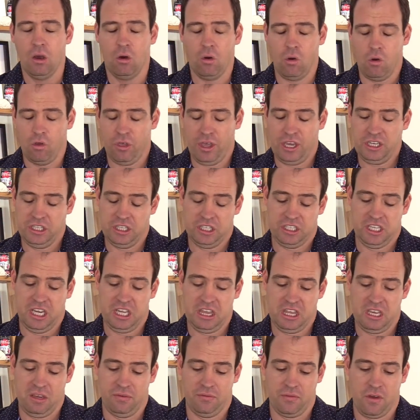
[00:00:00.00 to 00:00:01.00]
or they just
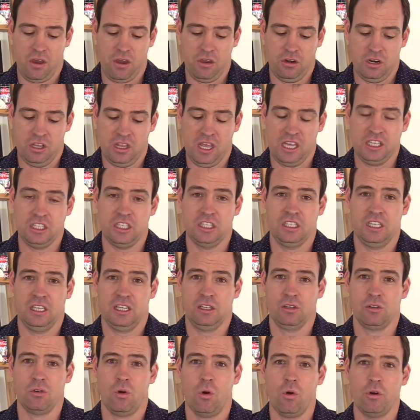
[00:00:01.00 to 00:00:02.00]
get their phone and they just
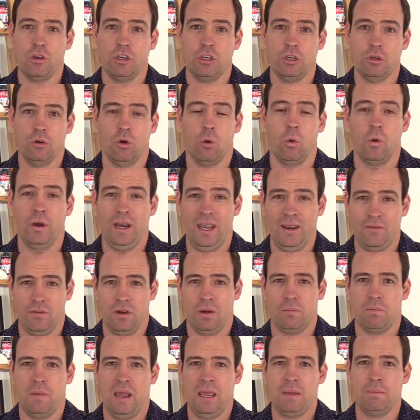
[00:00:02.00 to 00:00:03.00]
ignore you, or whatever
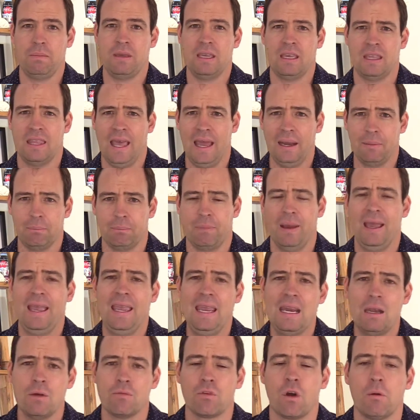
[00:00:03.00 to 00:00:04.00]
it may be, and that
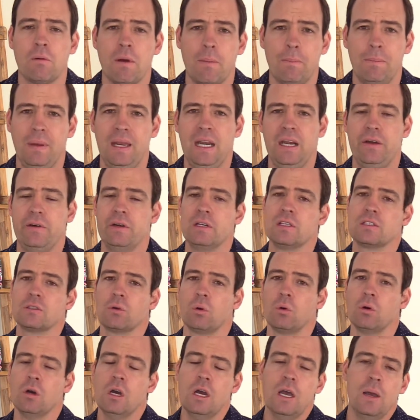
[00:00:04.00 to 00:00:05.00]
pain from a parent
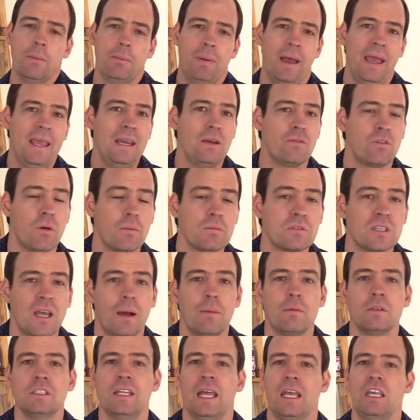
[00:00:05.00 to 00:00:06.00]
or pain from
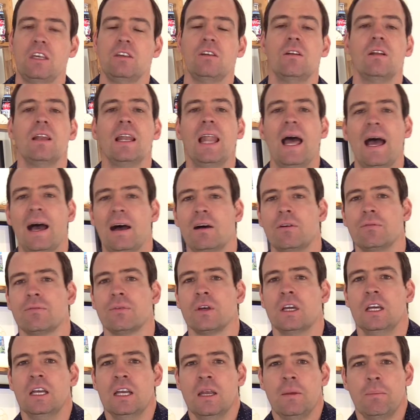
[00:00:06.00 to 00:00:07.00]
someone that you
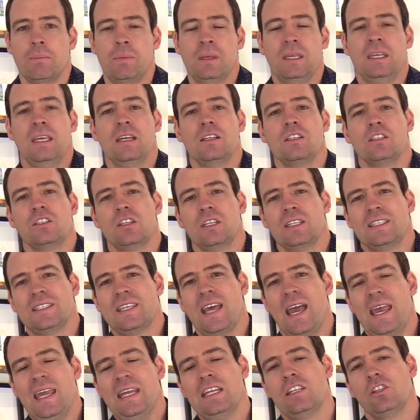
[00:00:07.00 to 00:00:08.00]
love begins to
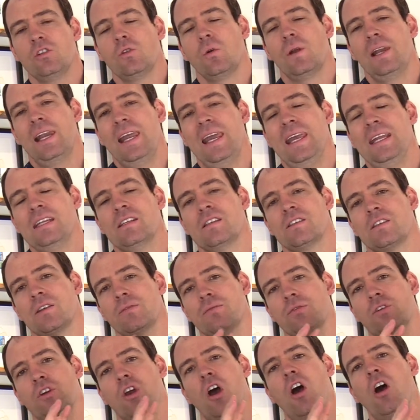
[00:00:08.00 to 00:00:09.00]
taint your lens
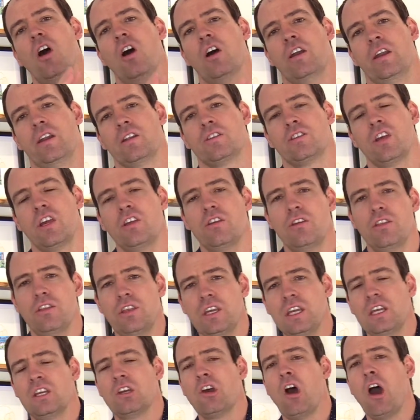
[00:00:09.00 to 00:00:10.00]
of God. And so you
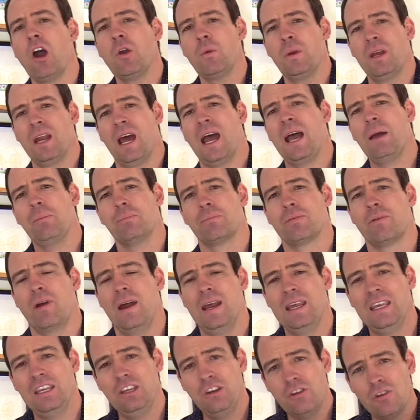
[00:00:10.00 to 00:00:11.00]
think, God, when I
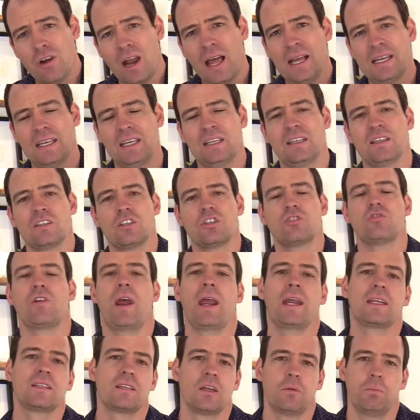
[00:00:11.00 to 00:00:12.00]
pray, you're like a
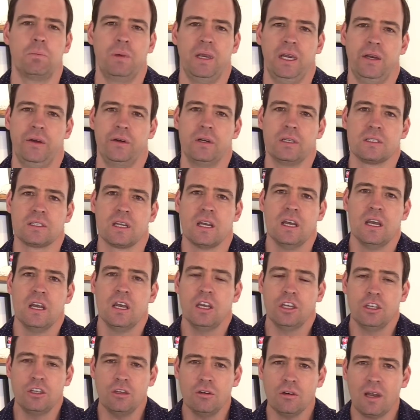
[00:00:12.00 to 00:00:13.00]
distracted parent.
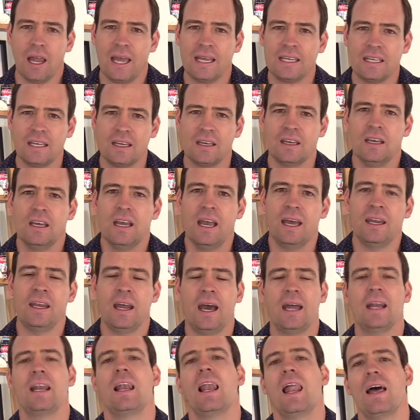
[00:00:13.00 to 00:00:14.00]
You're like an
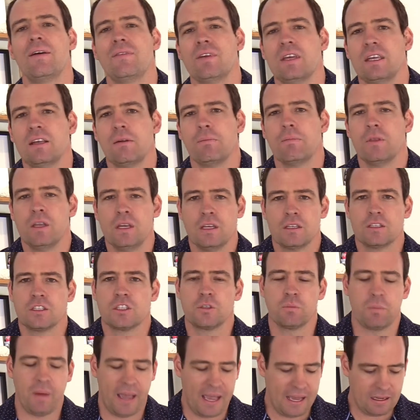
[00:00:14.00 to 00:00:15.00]
unloving
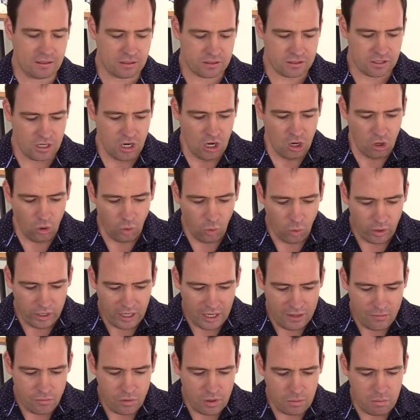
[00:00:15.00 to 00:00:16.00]
spouse, or
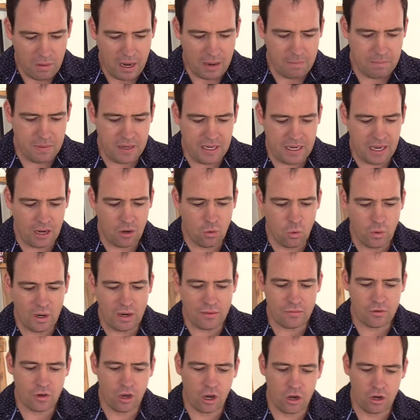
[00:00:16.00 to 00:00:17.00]
whatever it may be. And
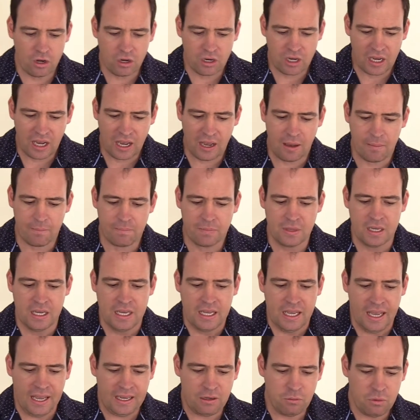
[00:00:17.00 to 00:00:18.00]
we've got to come
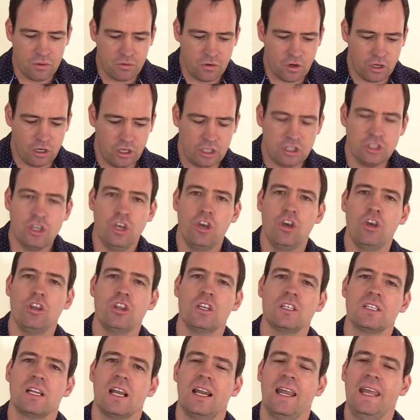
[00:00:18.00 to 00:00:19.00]
and we've got to turn
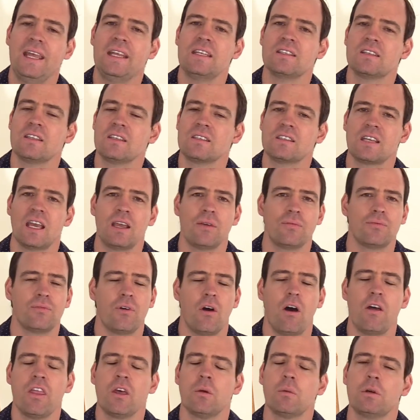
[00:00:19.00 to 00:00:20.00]
this lens and say,
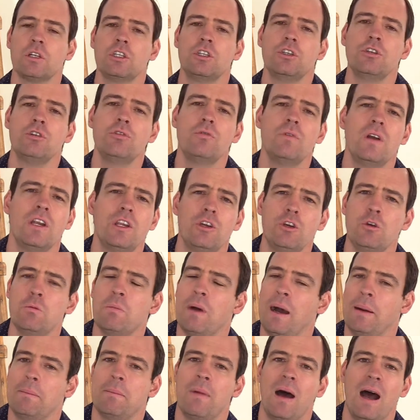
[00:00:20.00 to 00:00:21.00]
Father, would you renew
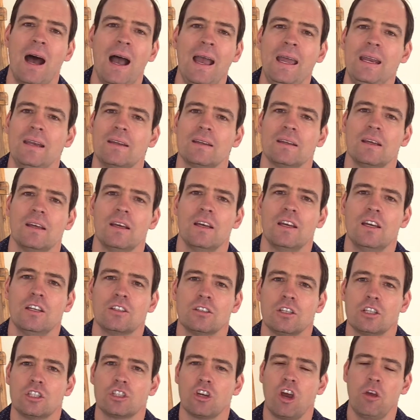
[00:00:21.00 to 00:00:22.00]
my mind
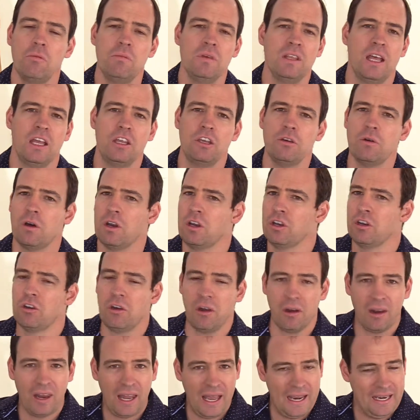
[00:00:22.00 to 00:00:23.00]
to show me that you are
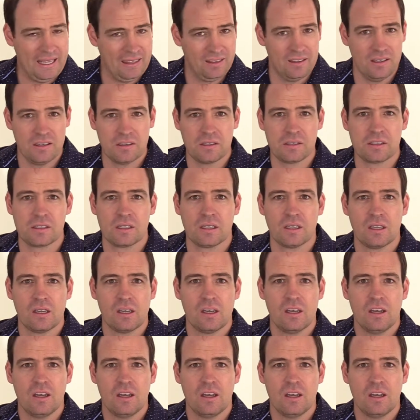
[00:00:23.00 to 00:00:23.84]
not like this,